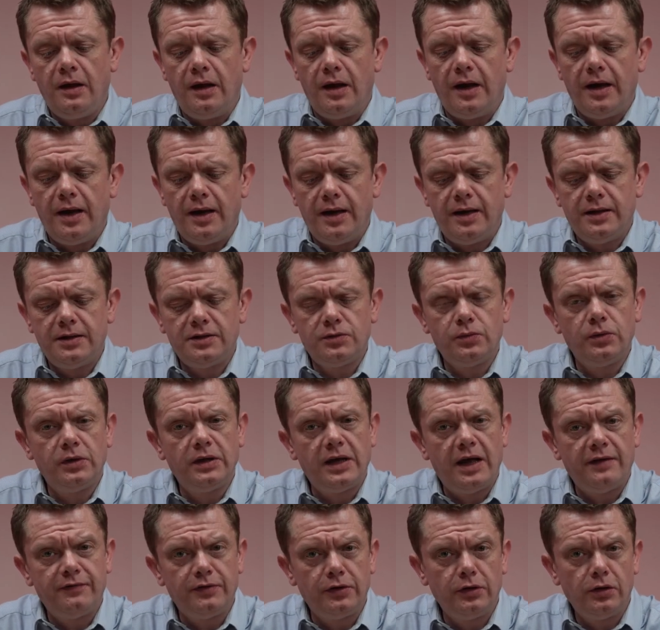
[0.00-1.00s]
and we'll
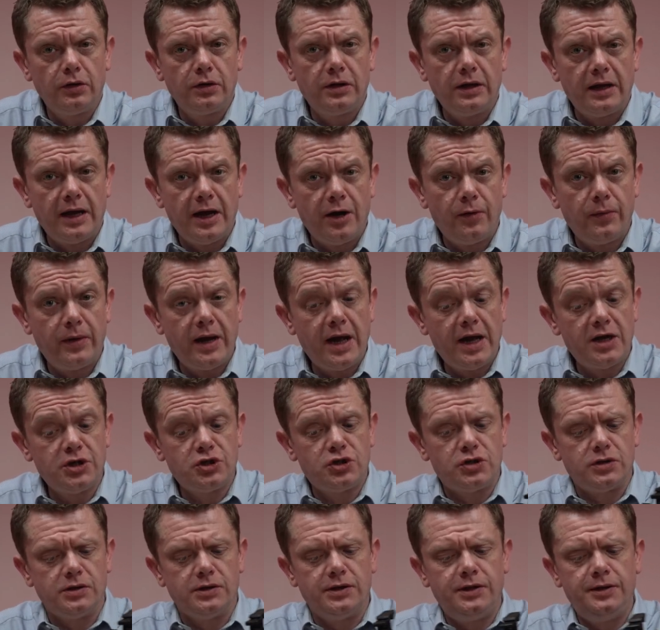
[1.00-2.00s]
have a look at how we
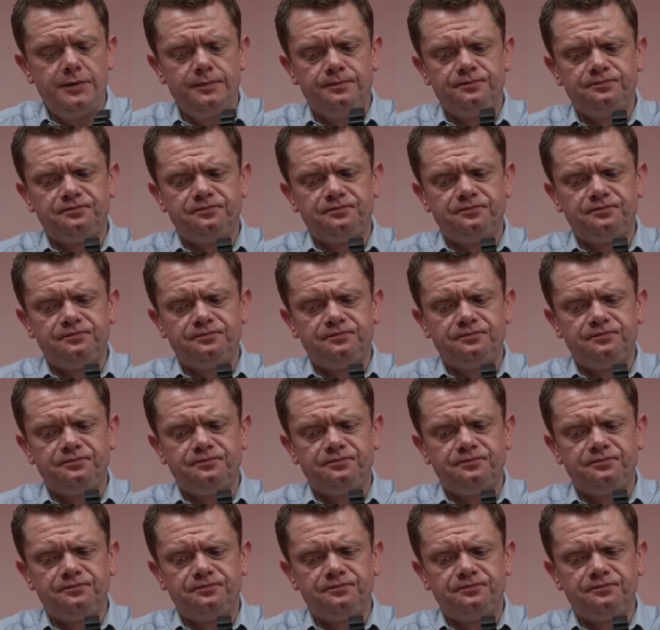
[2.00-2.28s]
actually